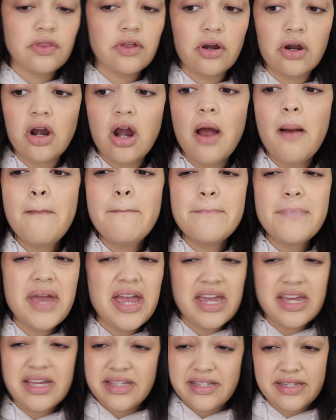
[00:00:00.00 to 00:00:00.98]
they're
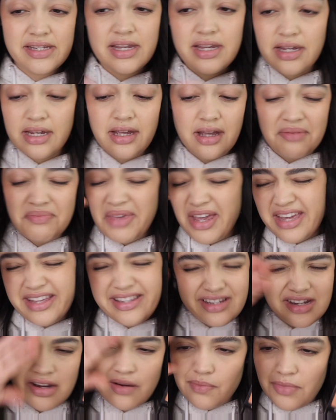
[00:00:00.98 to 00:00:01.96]
amazing,
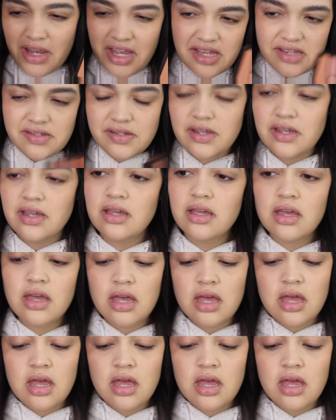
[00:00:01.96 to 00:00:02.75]
amazing, amazing.